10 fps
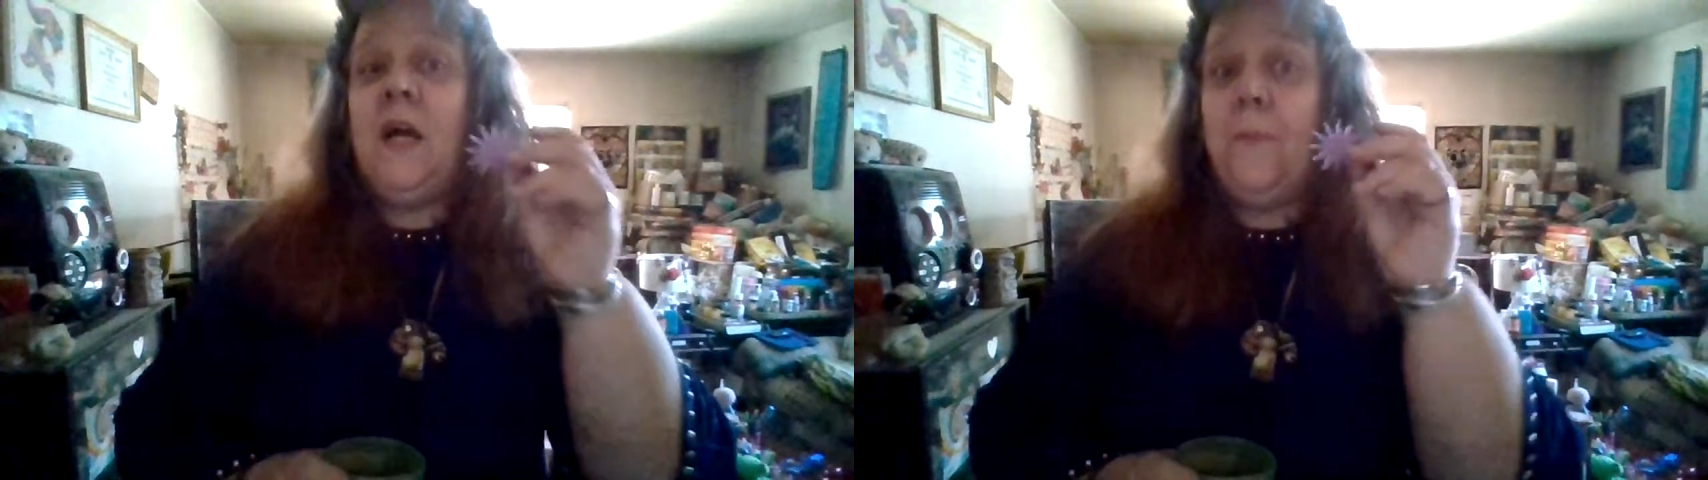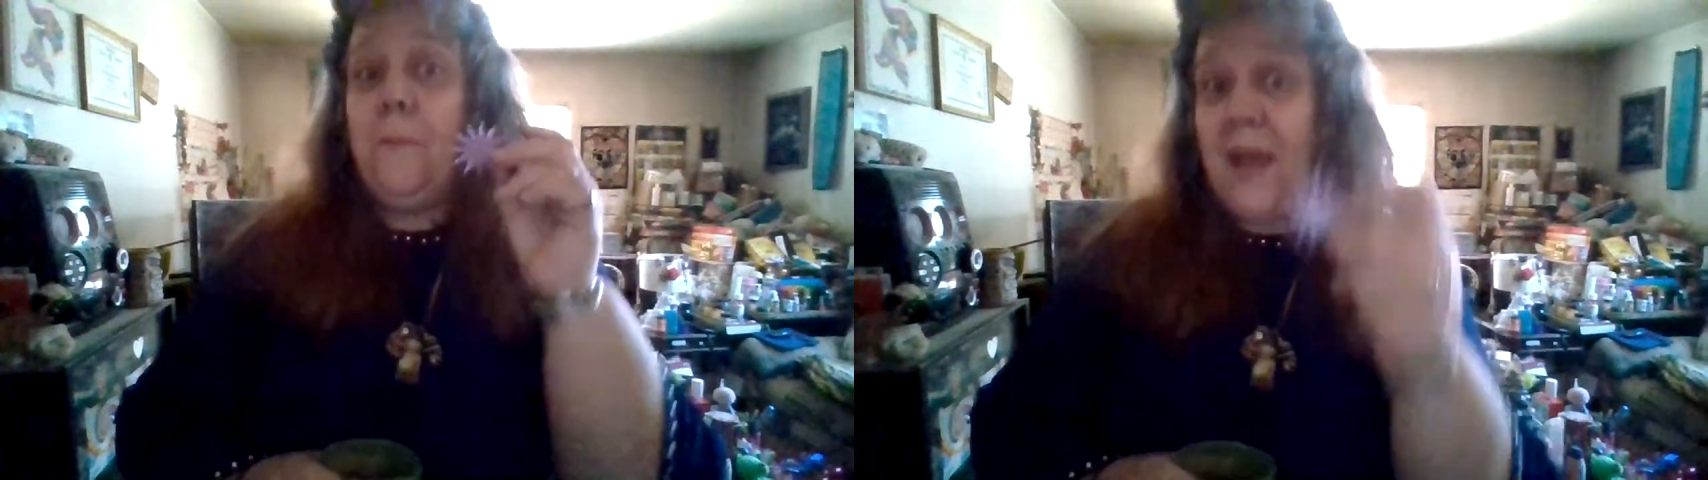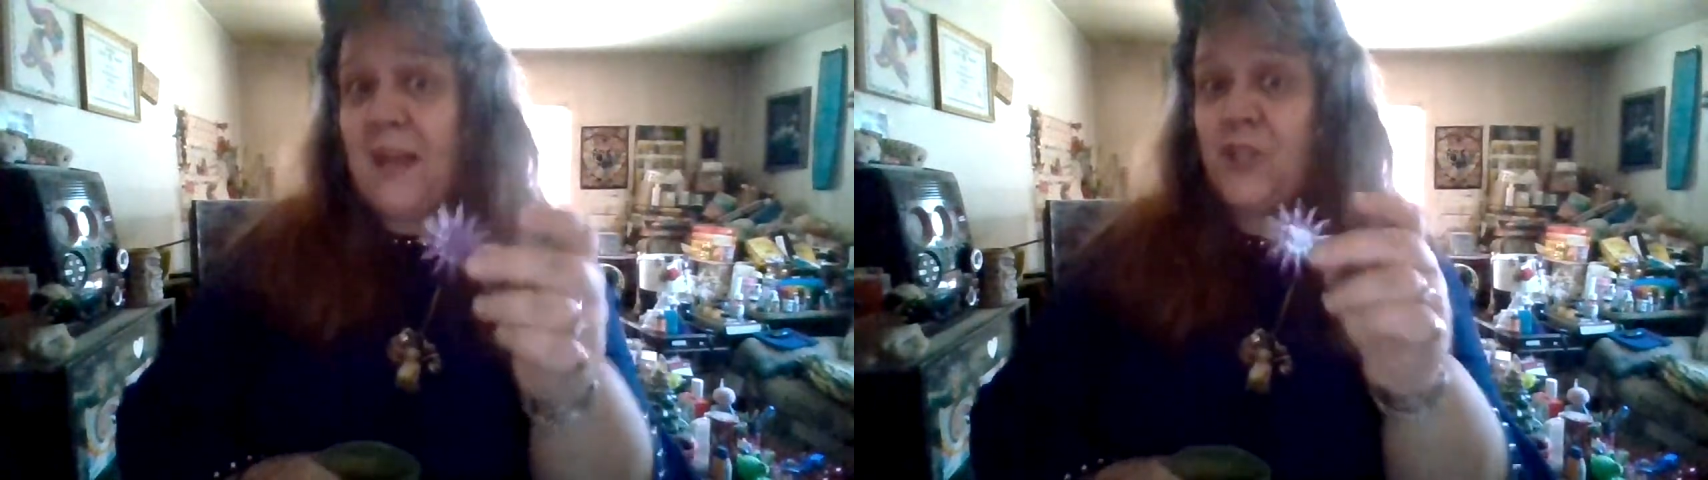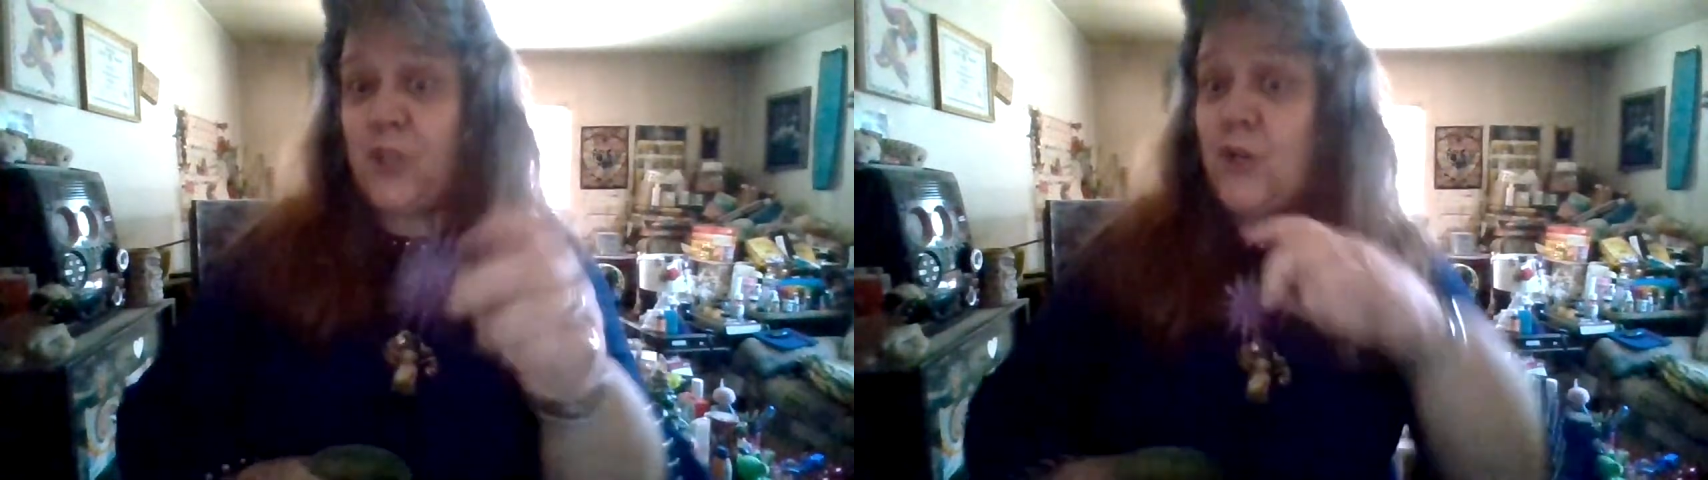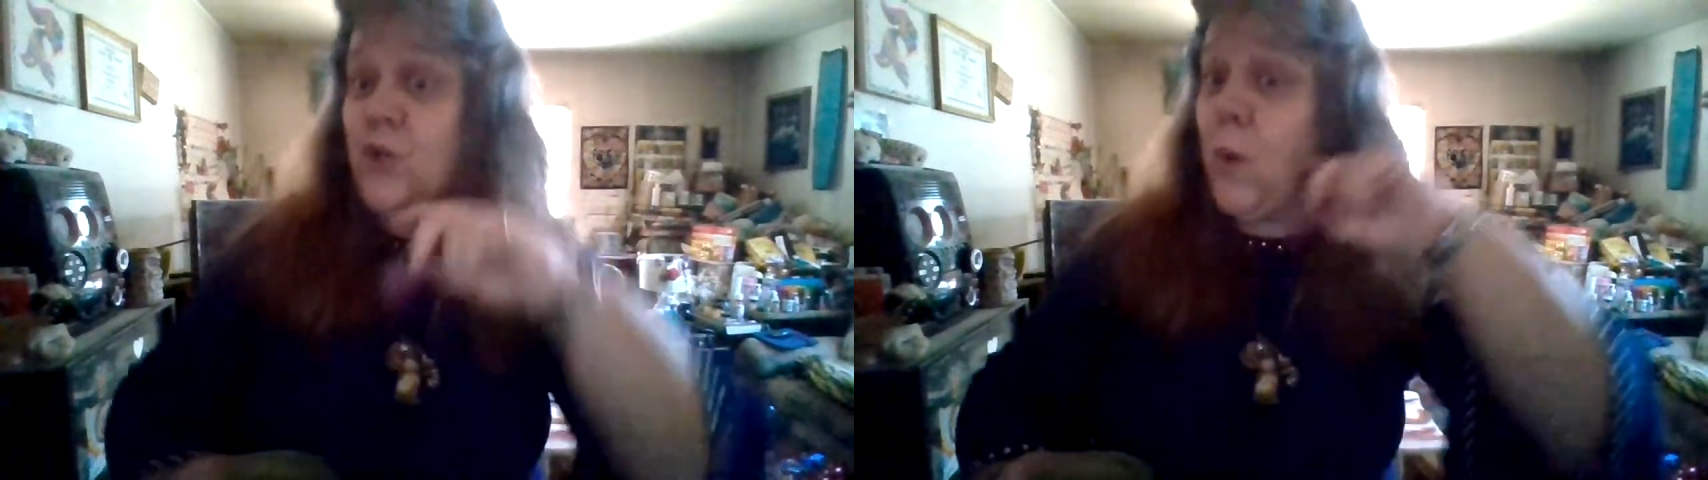make
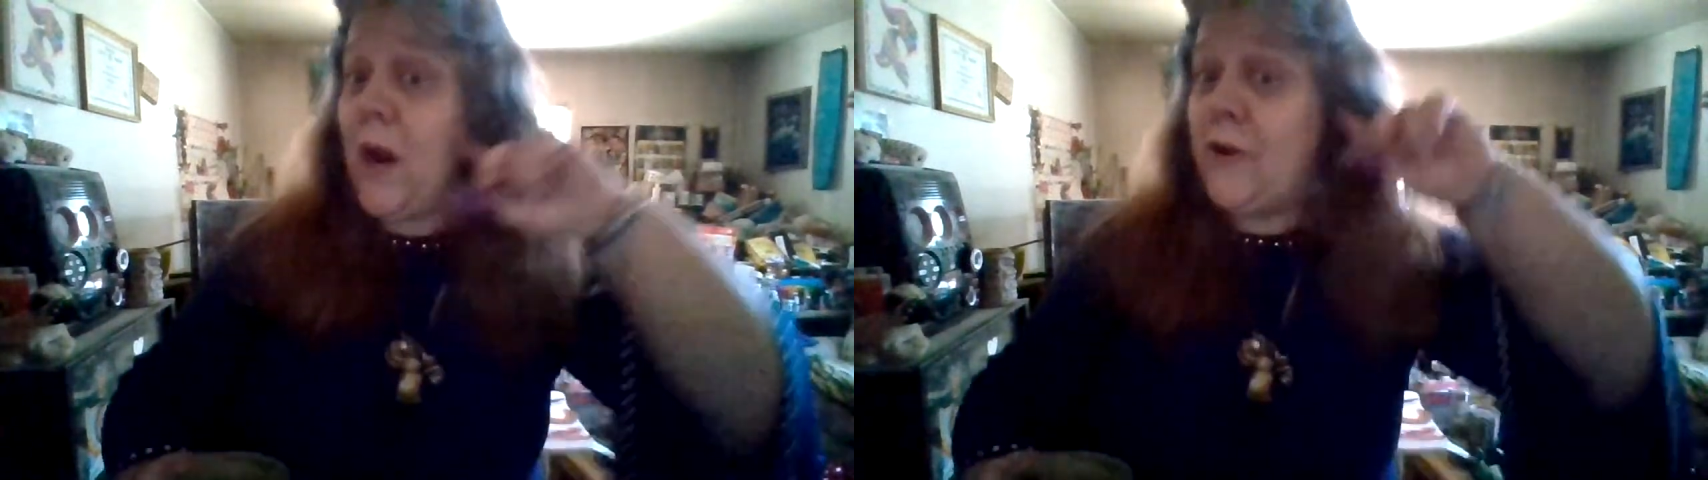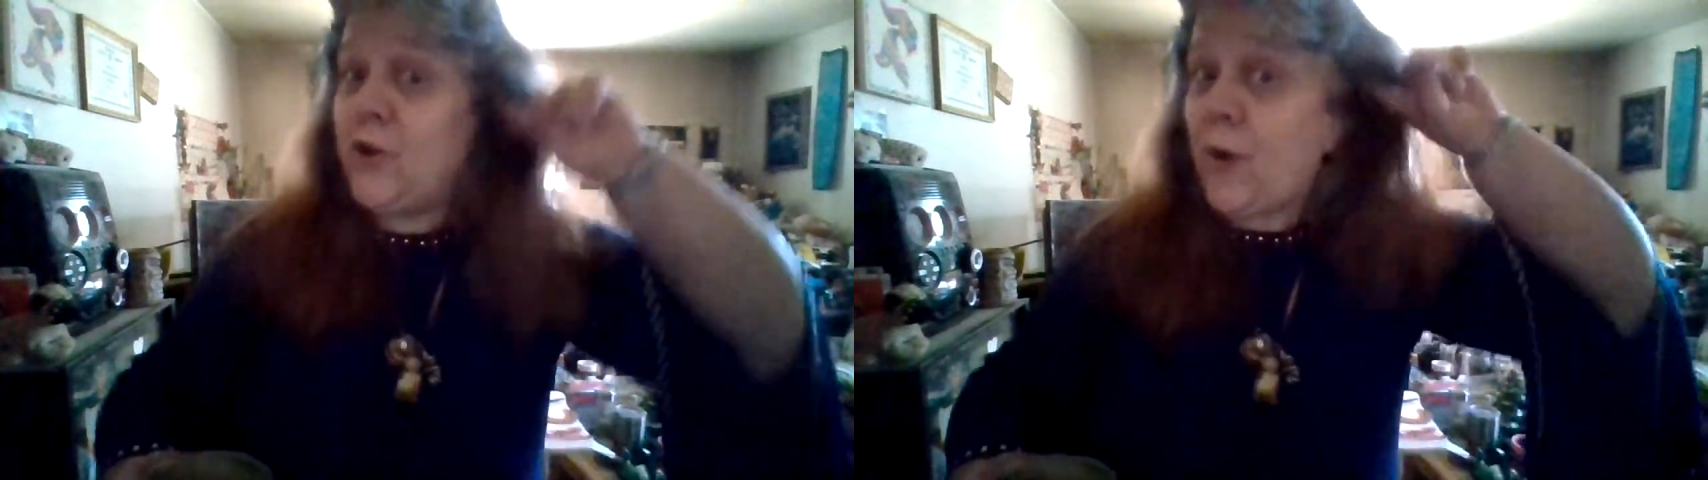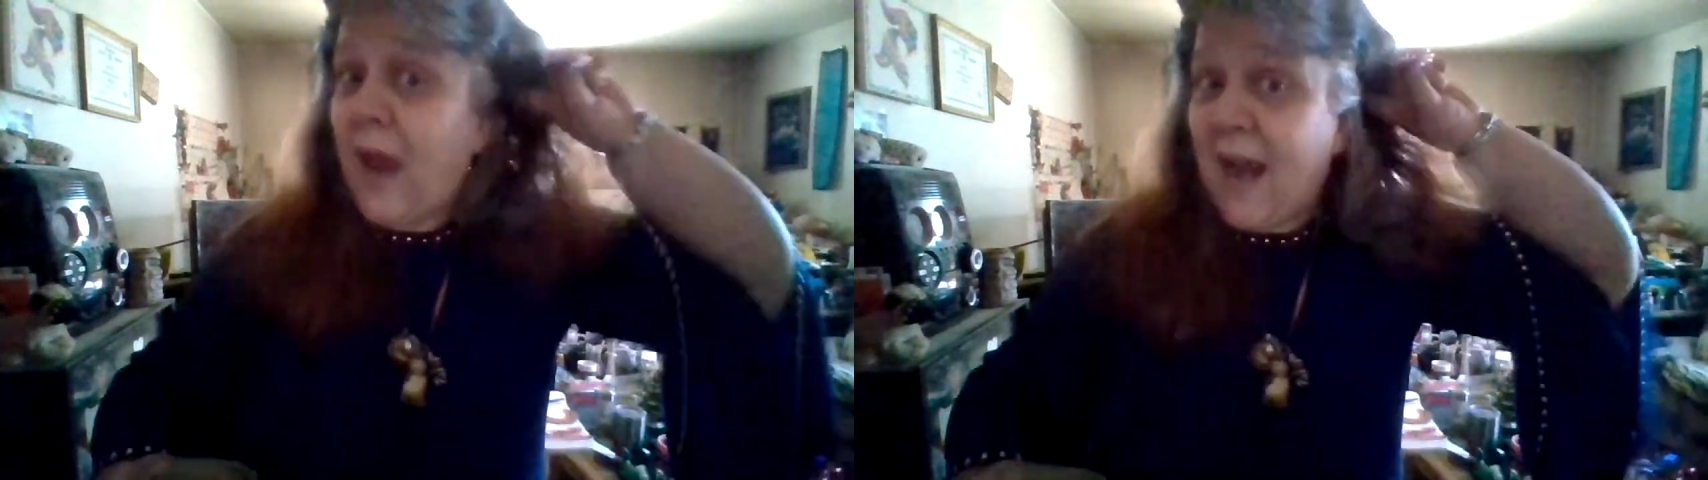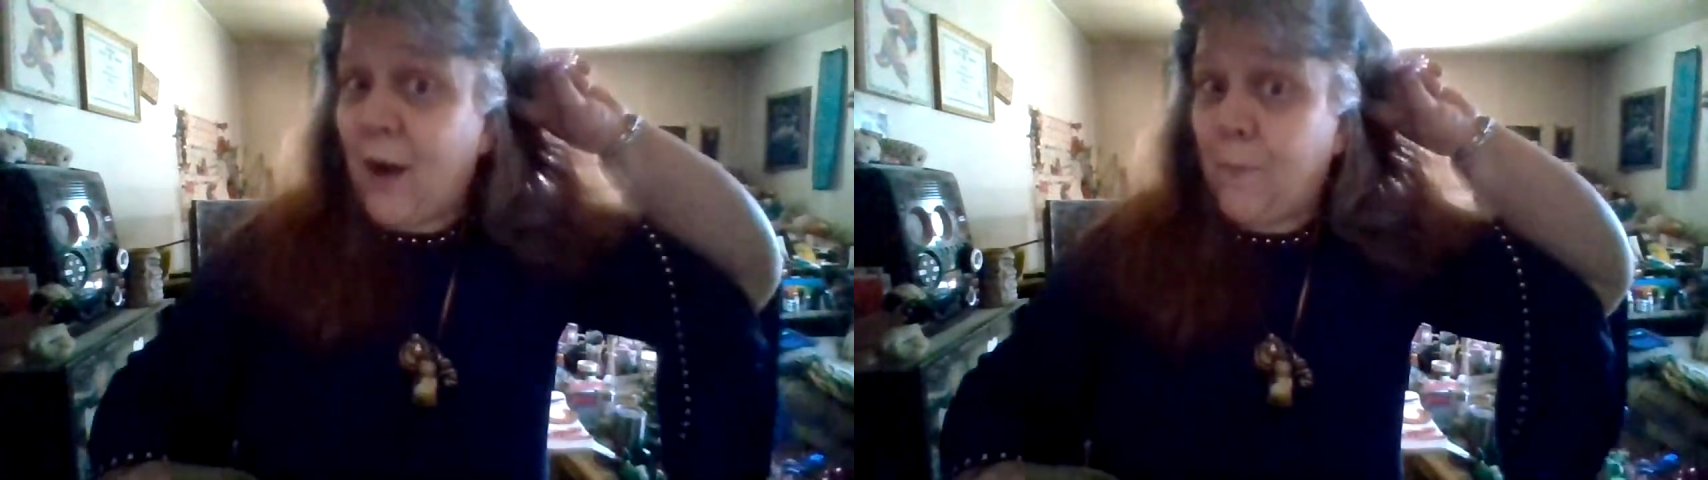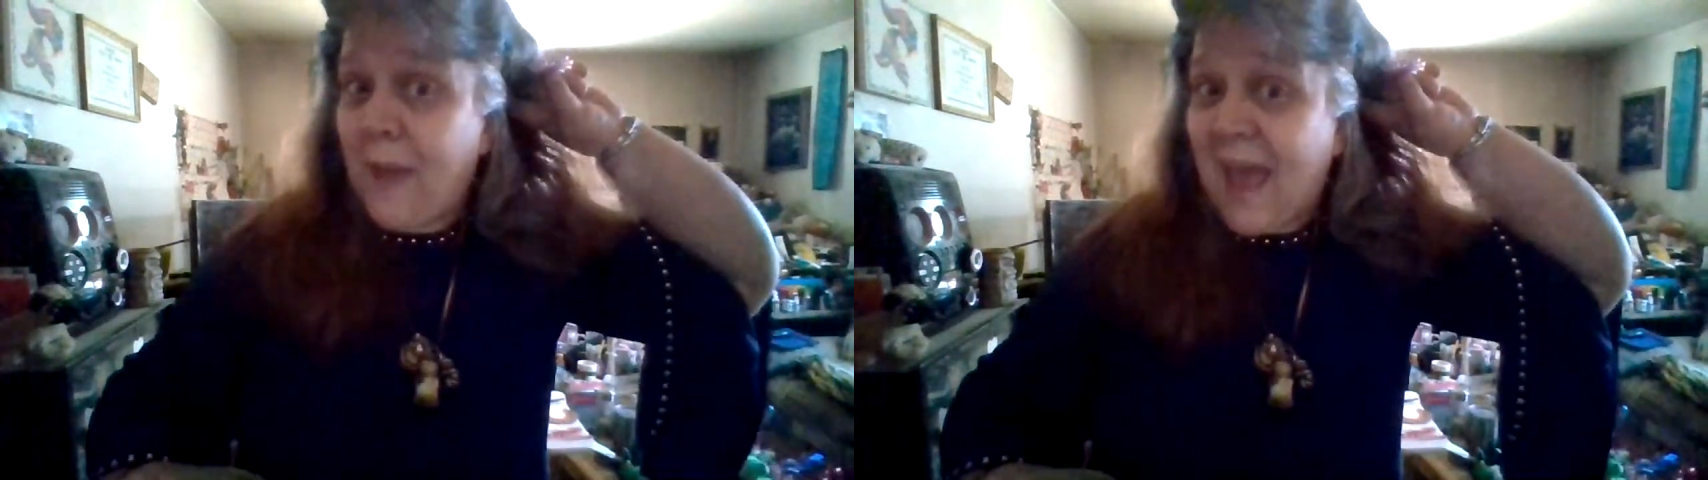sure you wear your
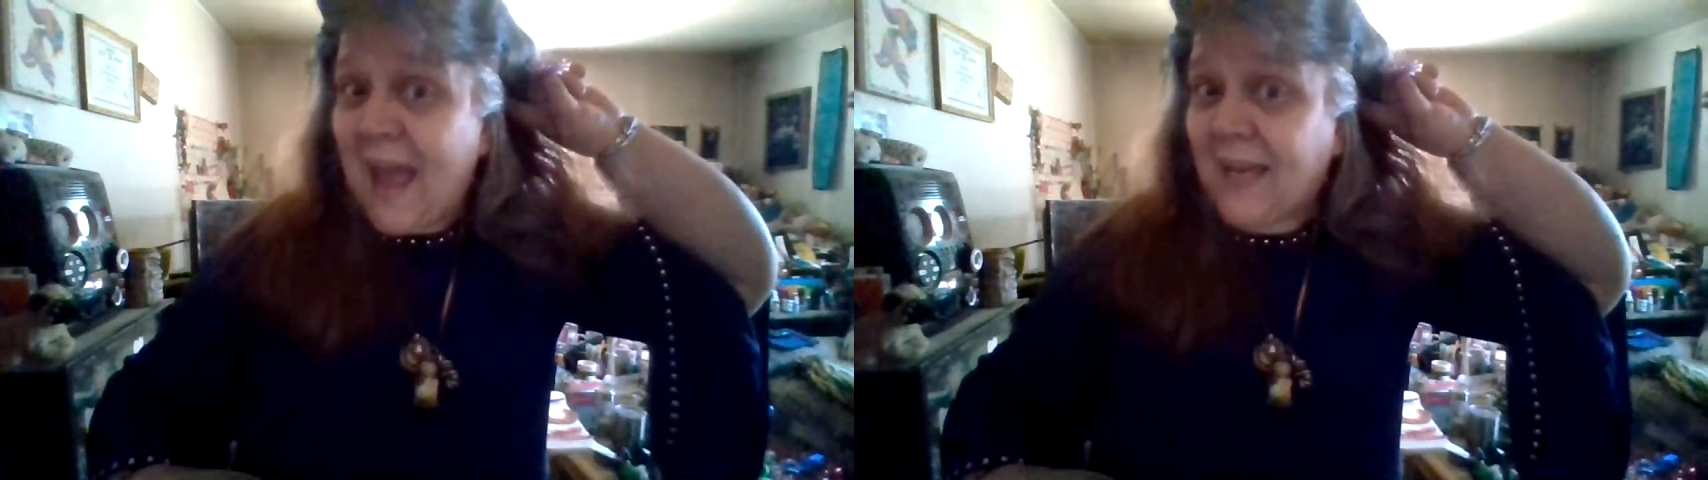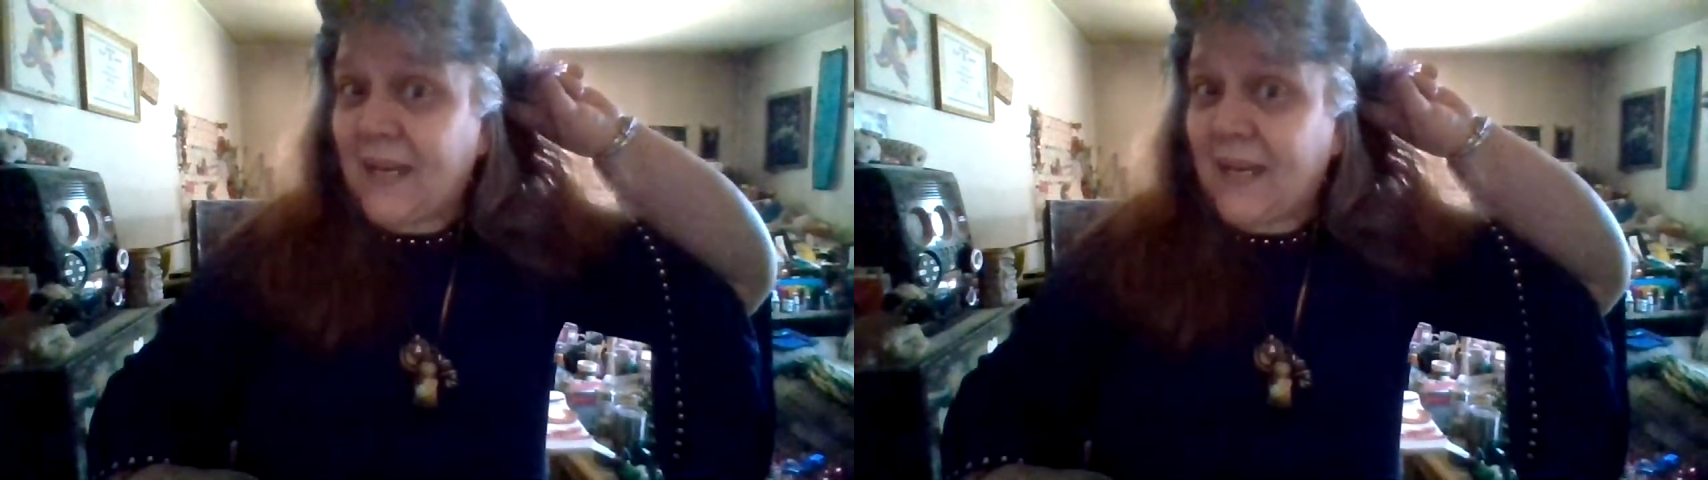hair back,